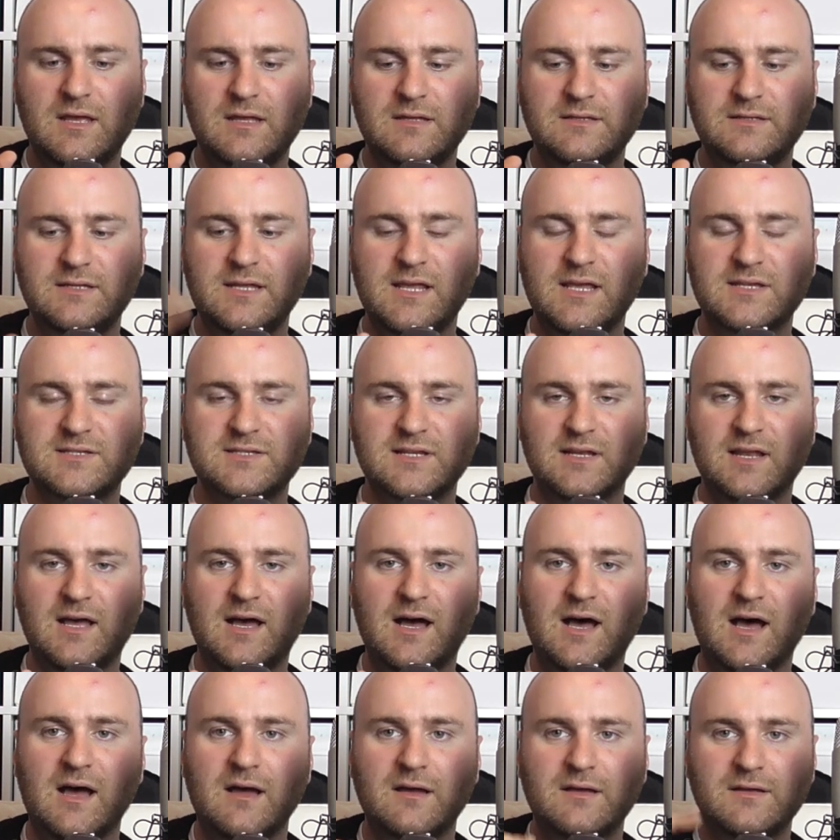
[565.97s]

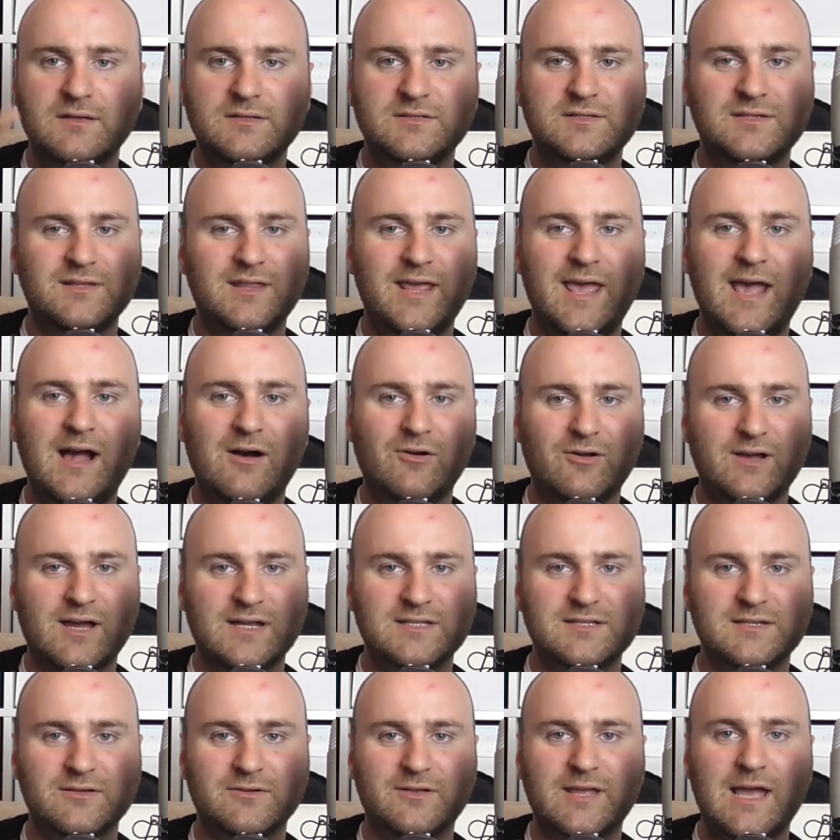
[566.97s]
DSLR to the
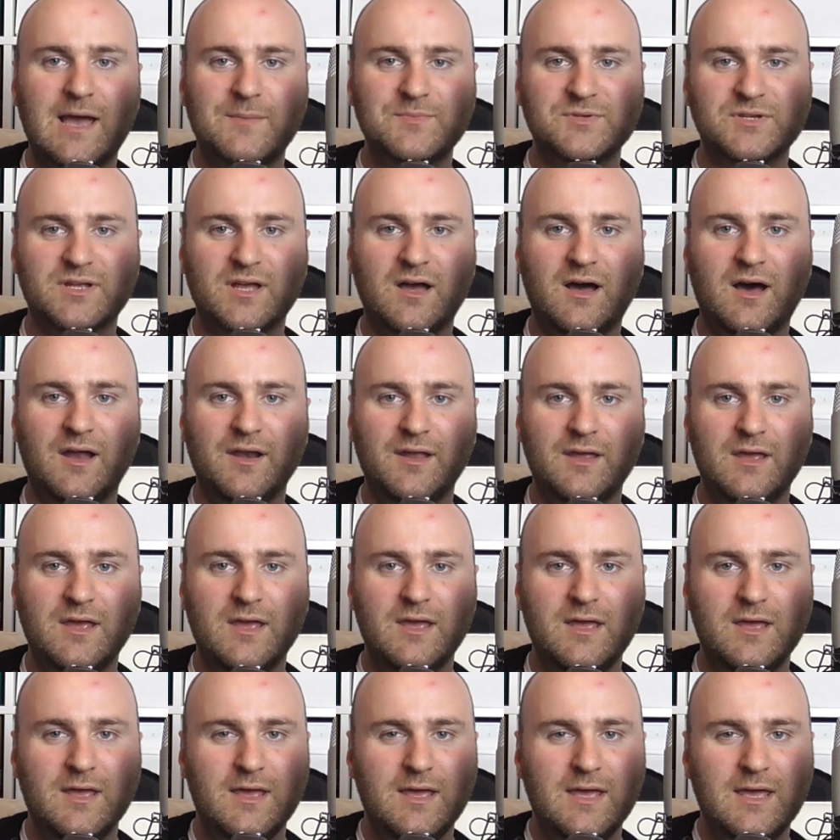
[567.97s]
Elgato capture card,
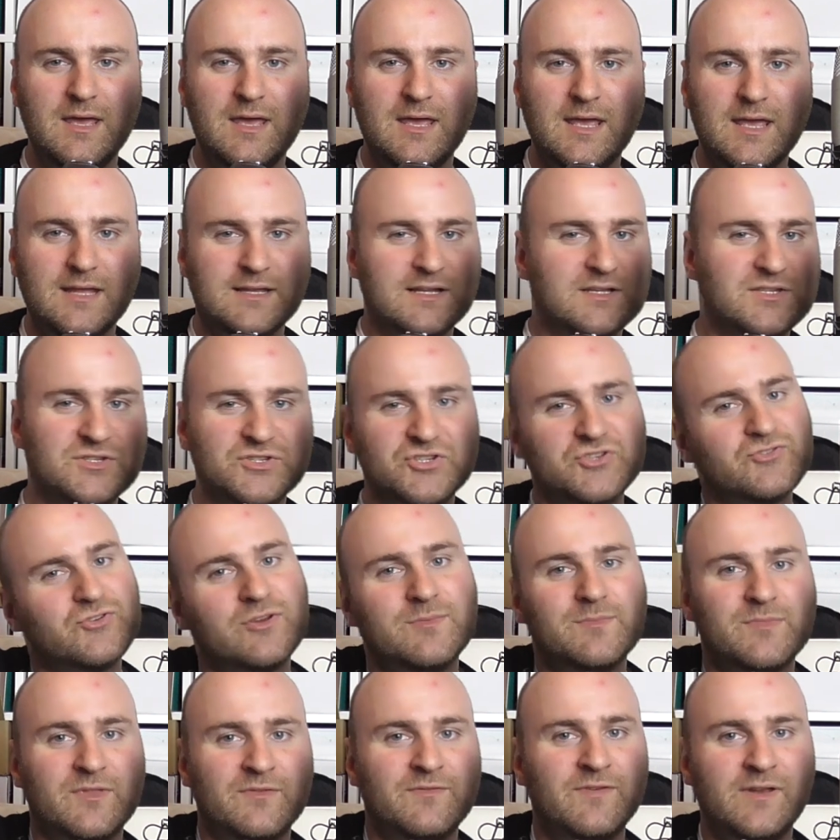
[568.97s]
it doesn't
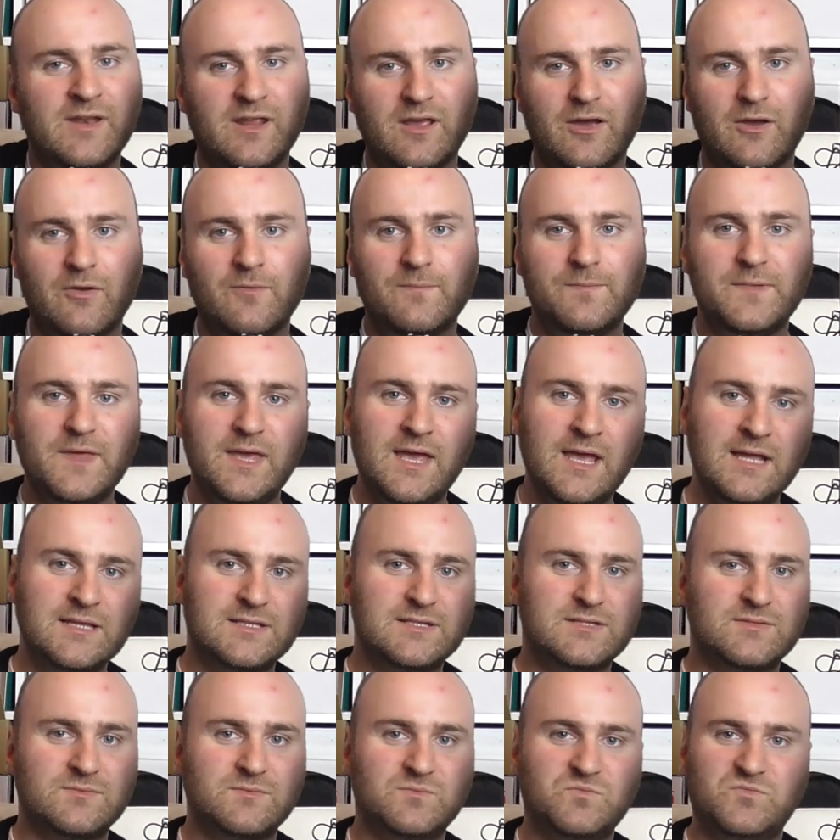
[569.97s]
stream the video.
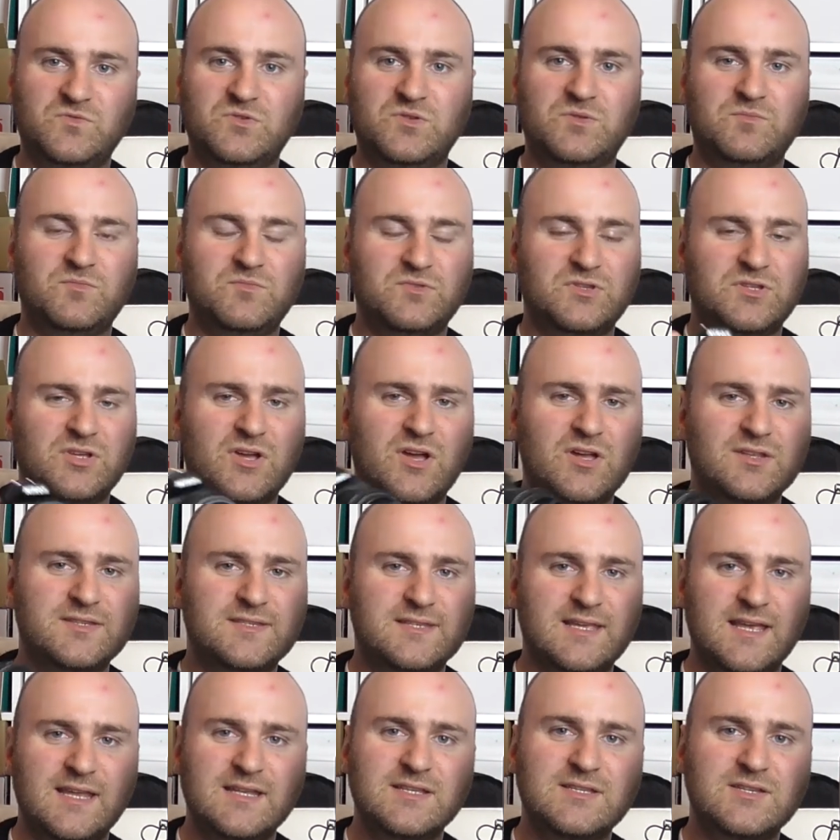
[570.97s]
It turns
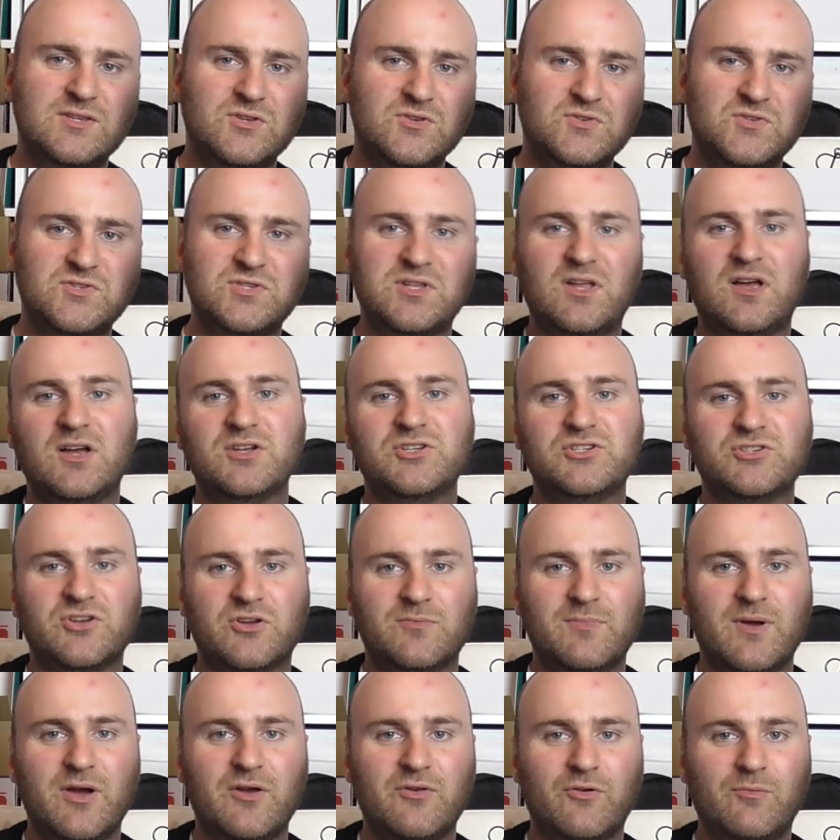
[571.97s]
it into slideshow
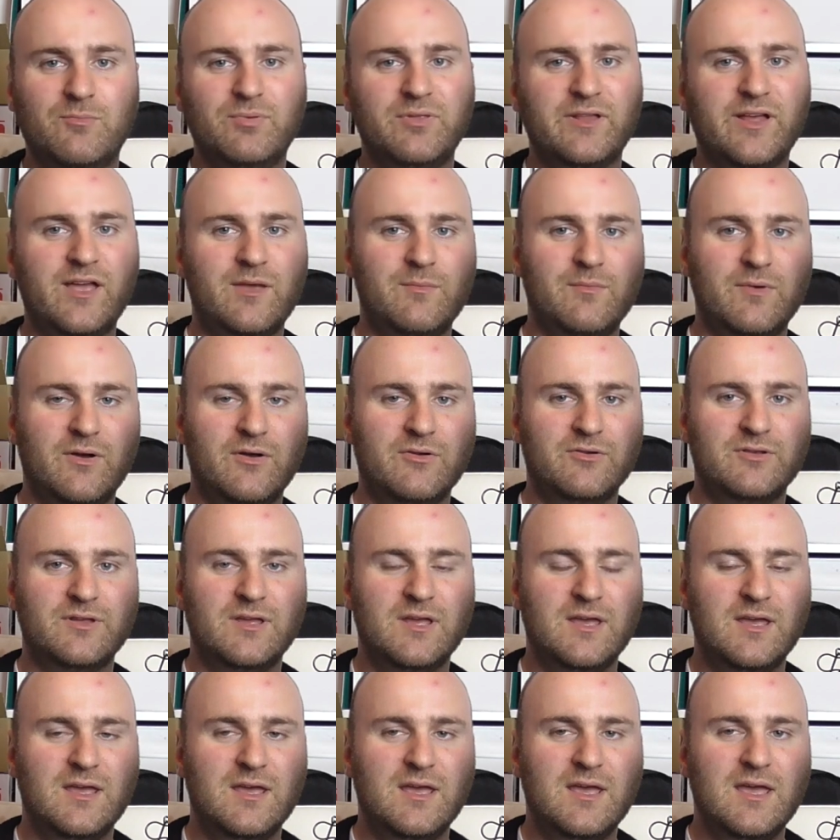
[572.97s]
mode or play mode,
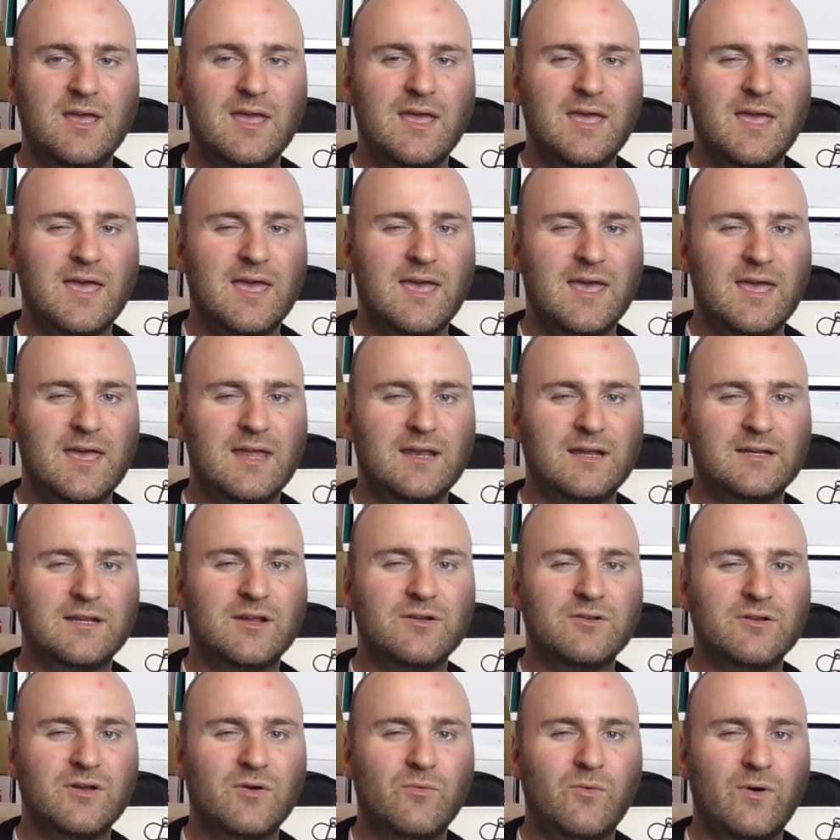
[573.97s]
and I don't
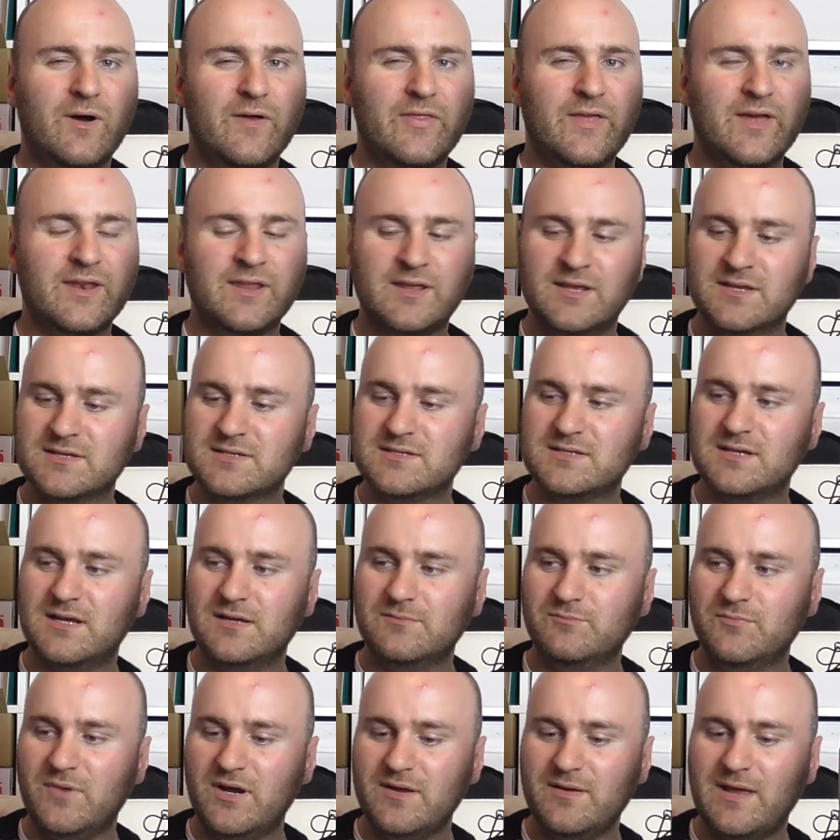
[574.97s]
know why that is. I
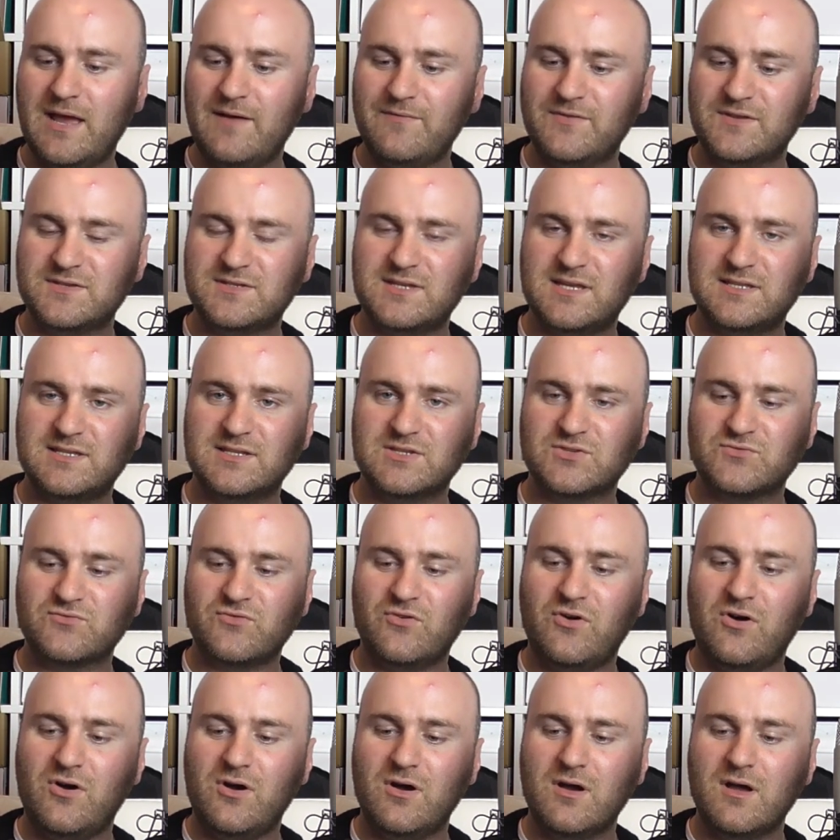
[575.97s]
might have the settings
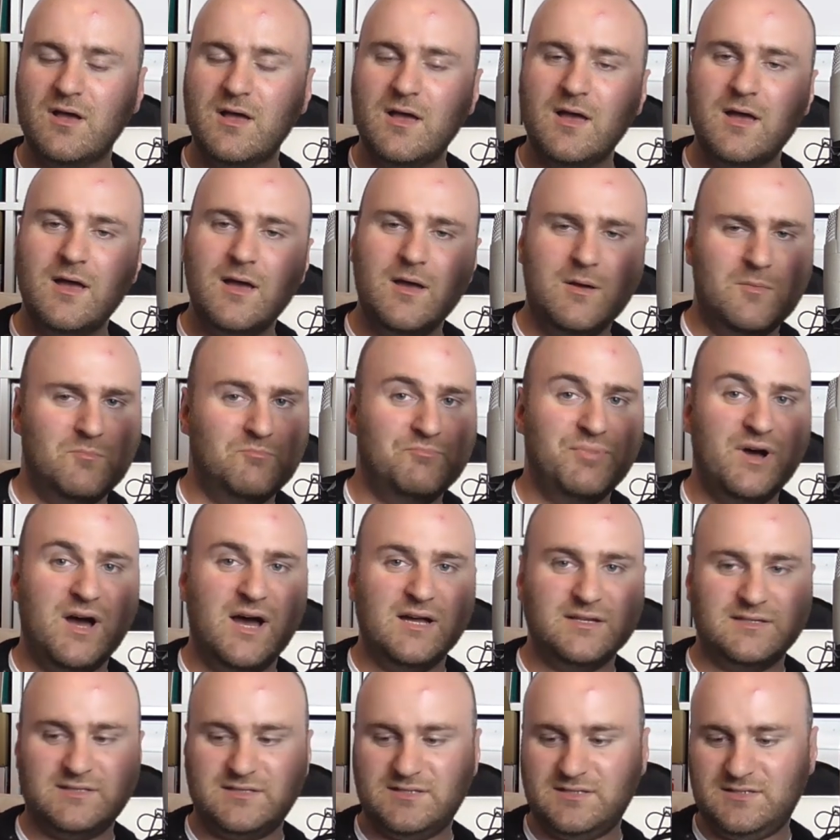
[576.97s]
wrong,
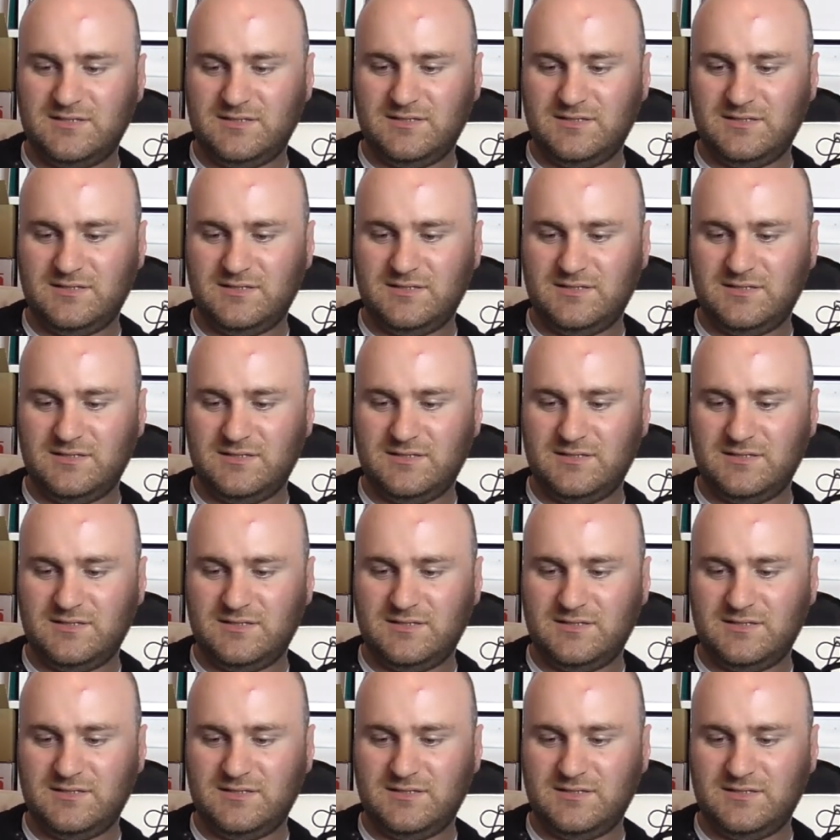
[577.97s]
but